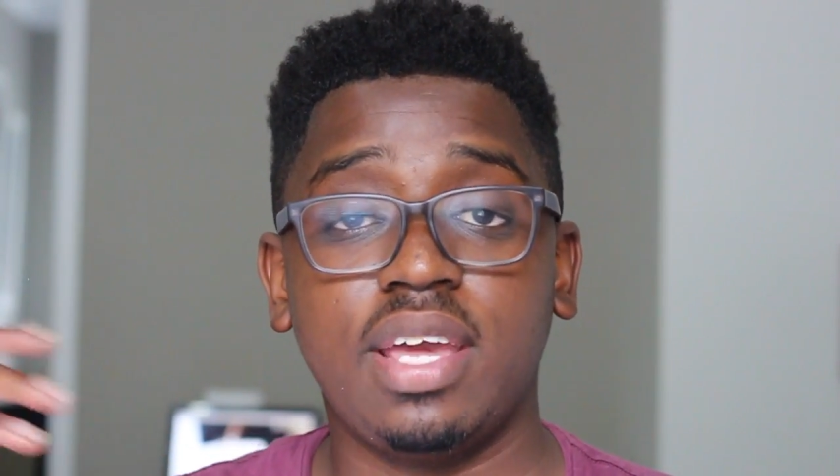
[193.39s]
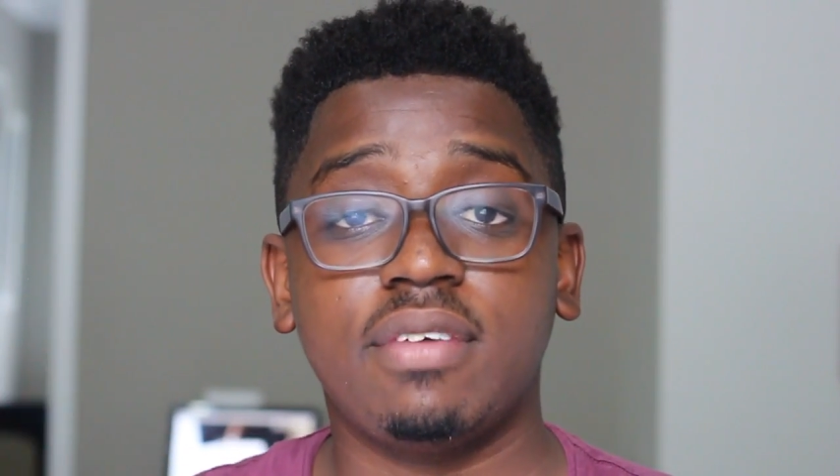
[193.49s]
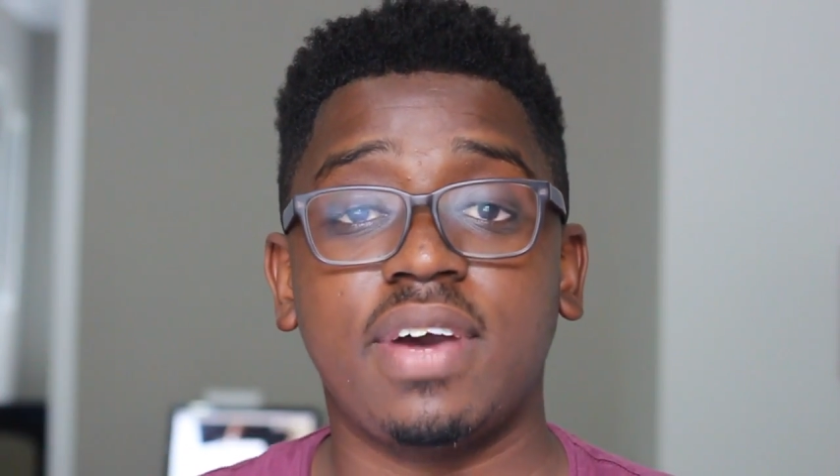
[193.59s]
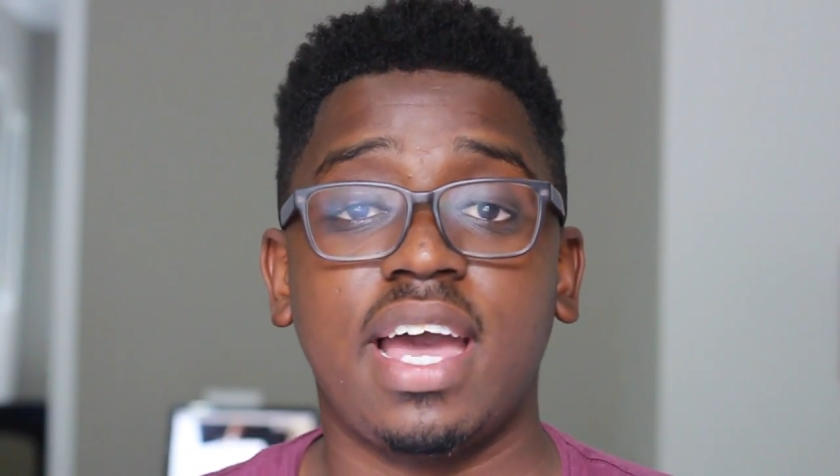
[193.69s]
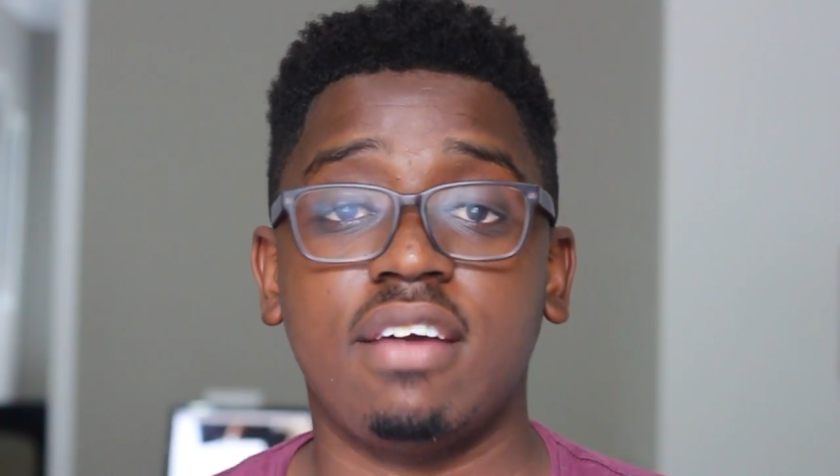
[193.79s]

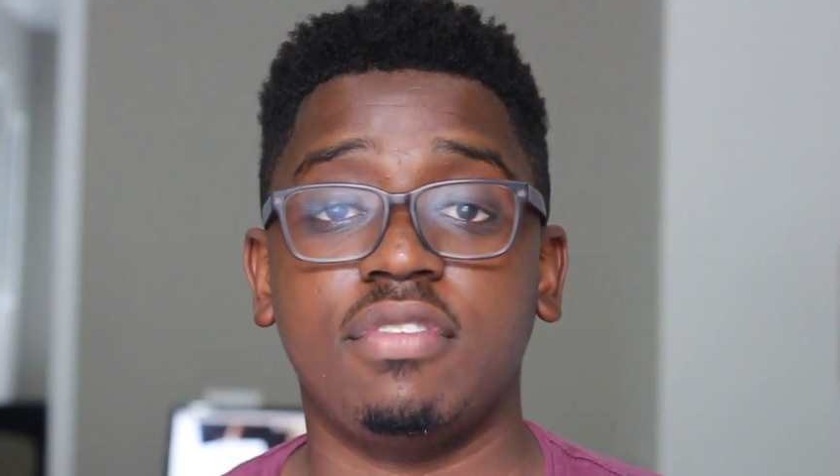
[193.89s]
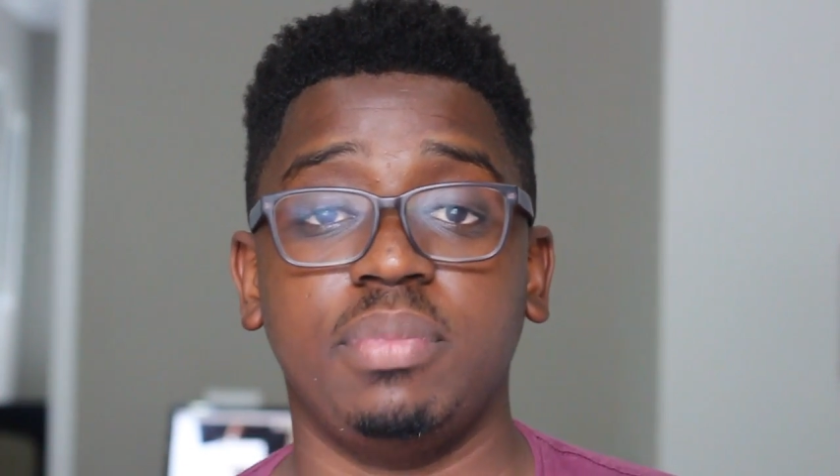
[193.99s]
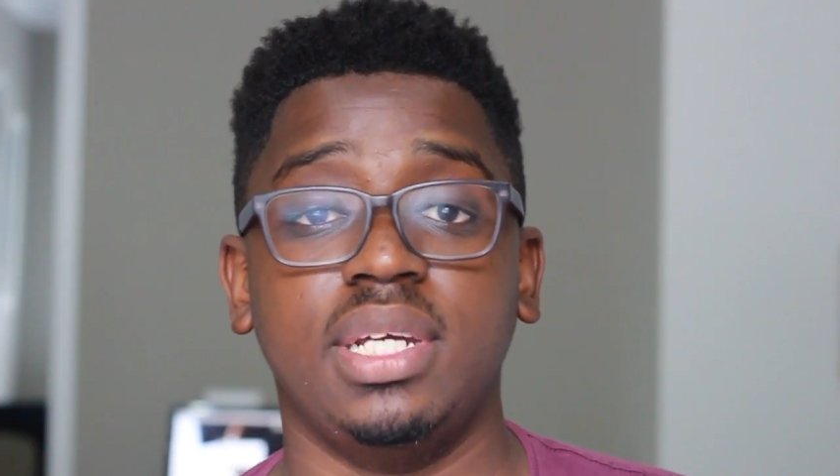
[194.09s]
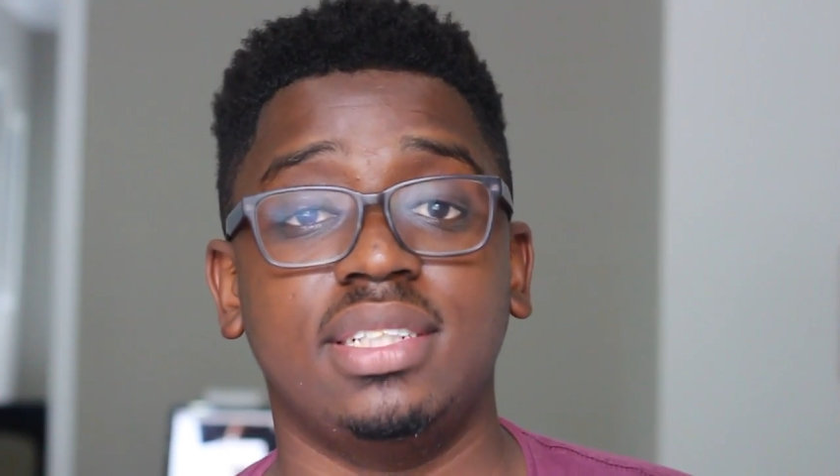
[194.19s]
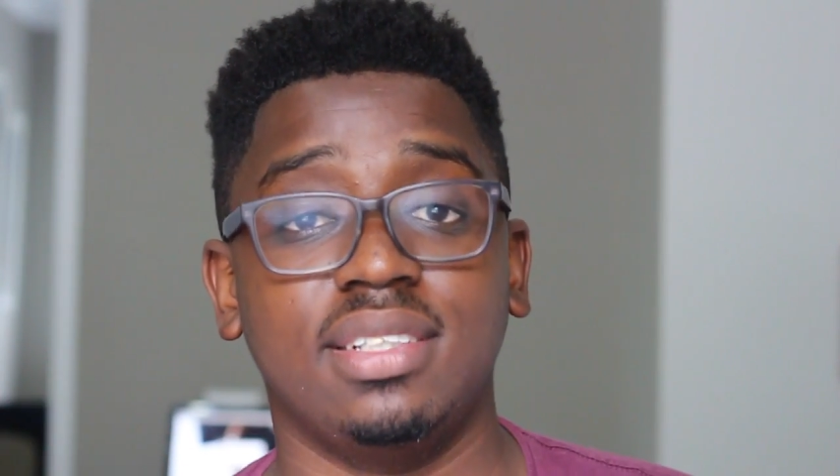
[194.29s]
If I have a
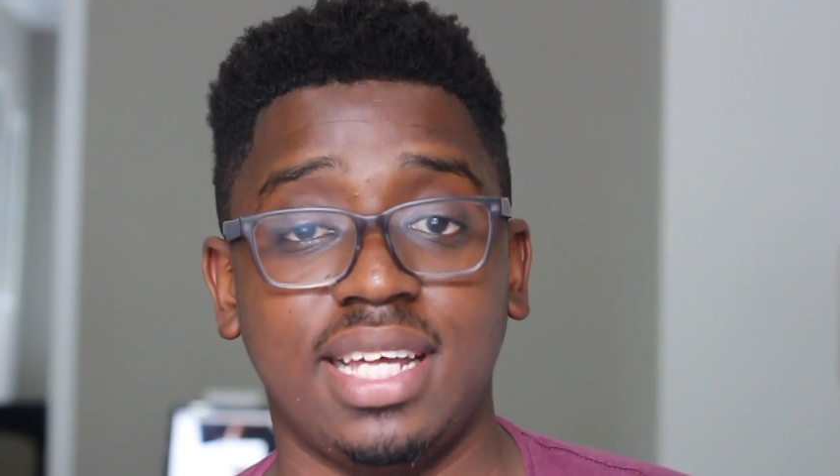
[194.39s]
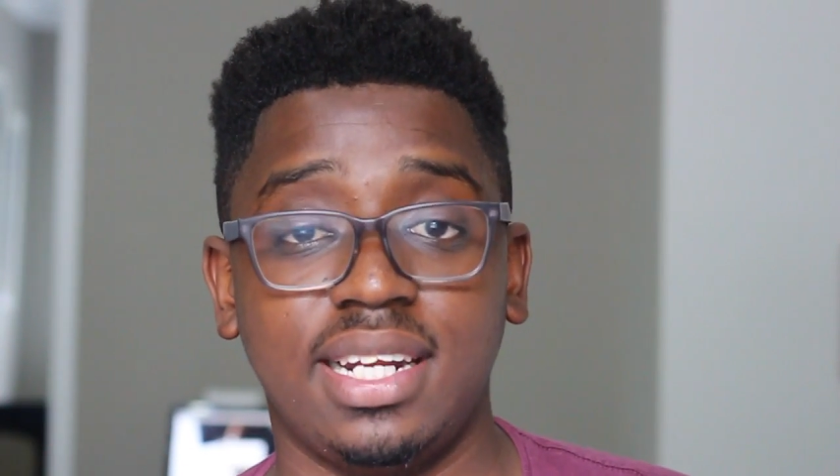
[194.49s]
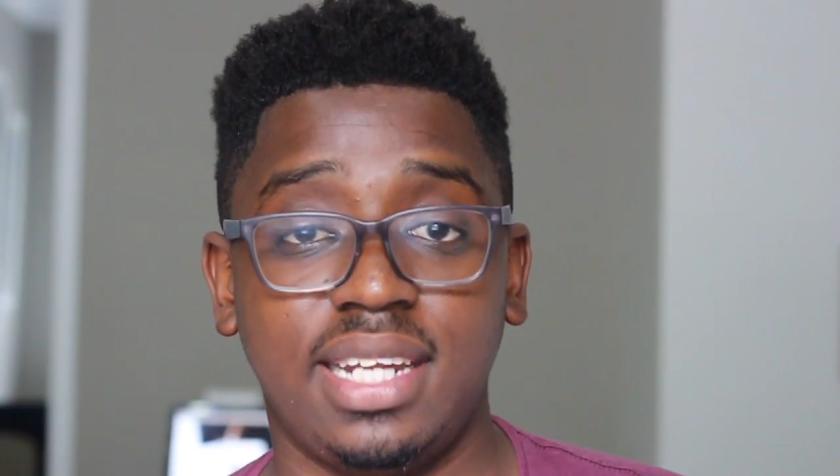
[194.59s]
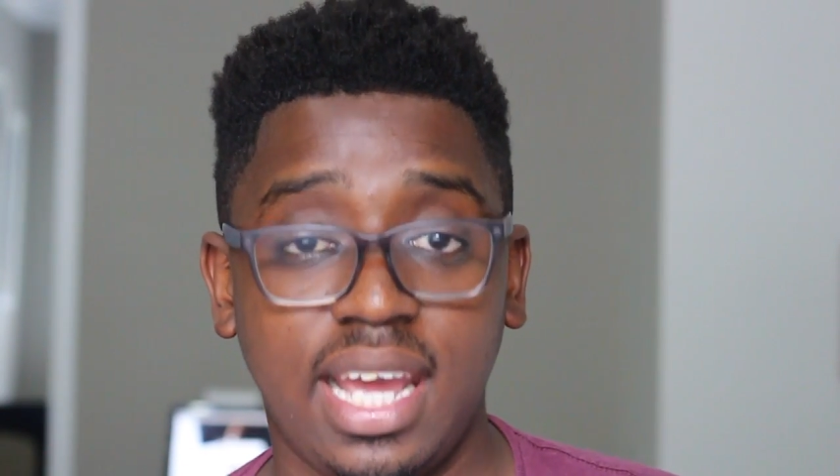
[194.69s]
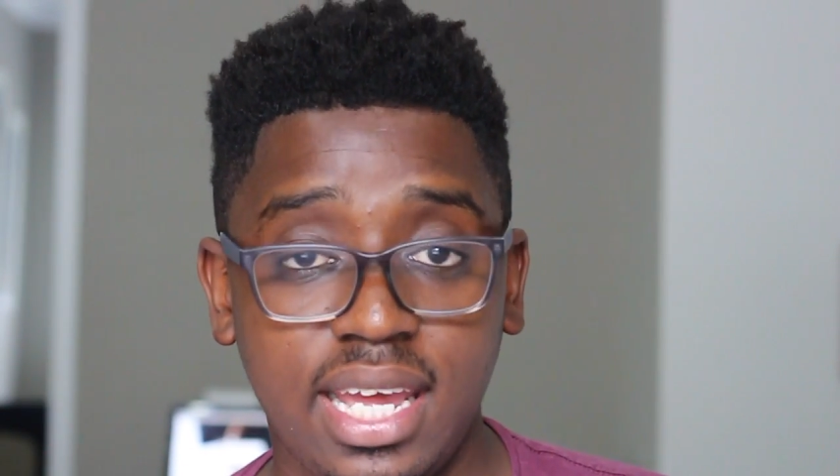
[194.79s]
meeting
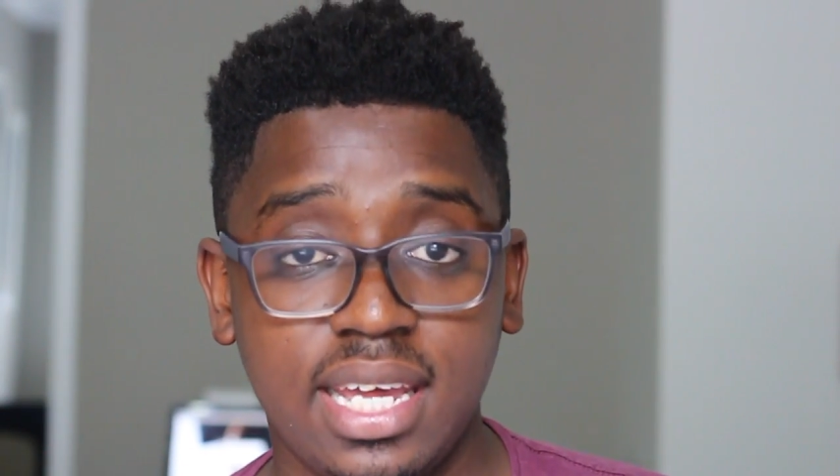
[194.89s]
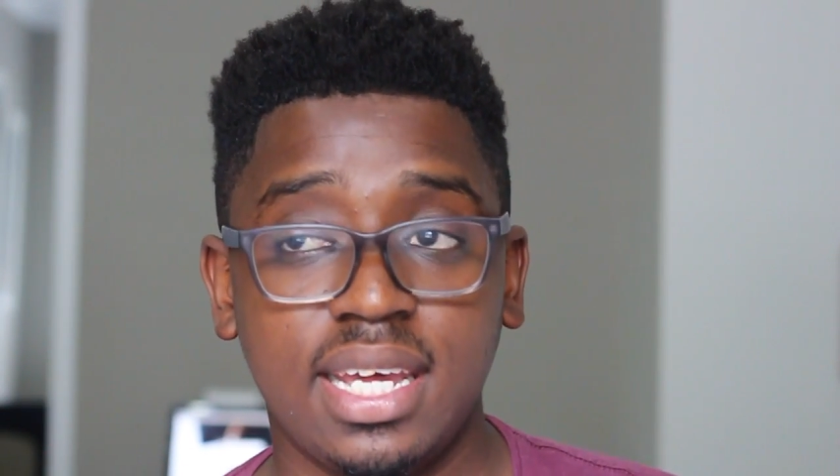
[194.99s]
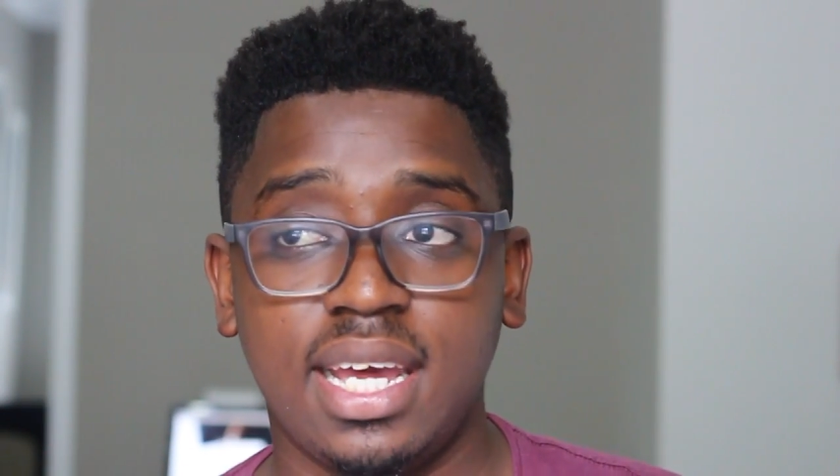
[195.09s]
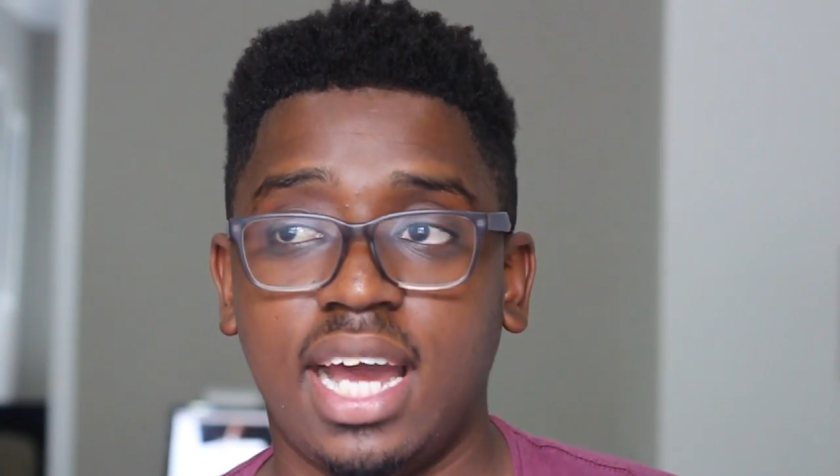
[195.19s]
that day,